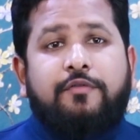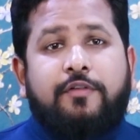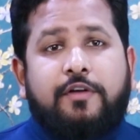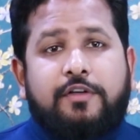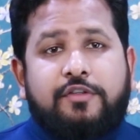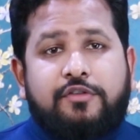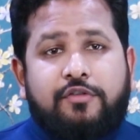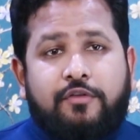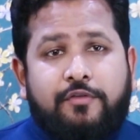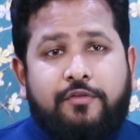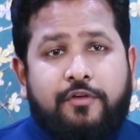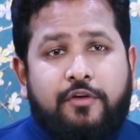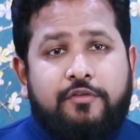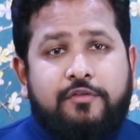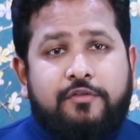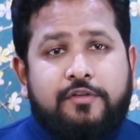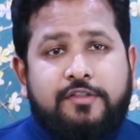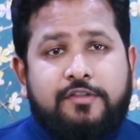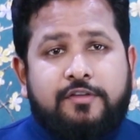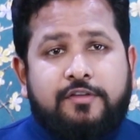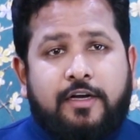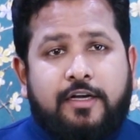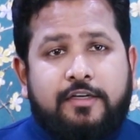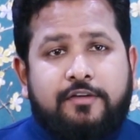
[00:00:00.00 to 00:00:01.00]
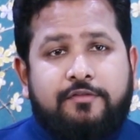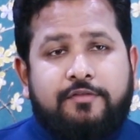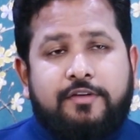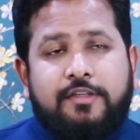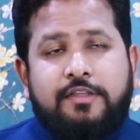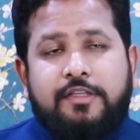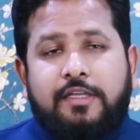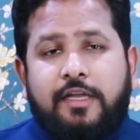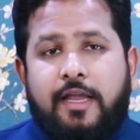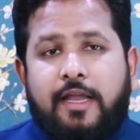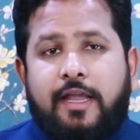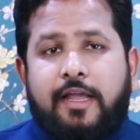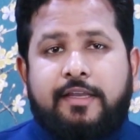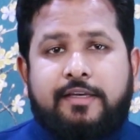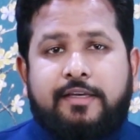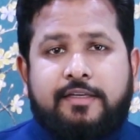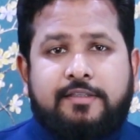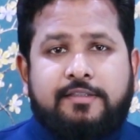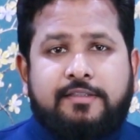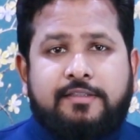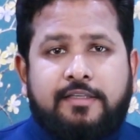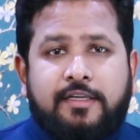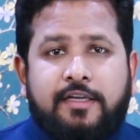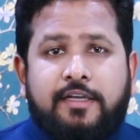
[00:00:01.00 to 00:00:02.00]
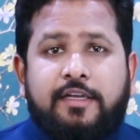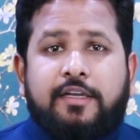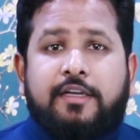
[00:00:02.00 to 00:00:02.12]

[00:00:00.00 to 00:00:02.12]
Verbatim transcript: First of all, we start with Aries.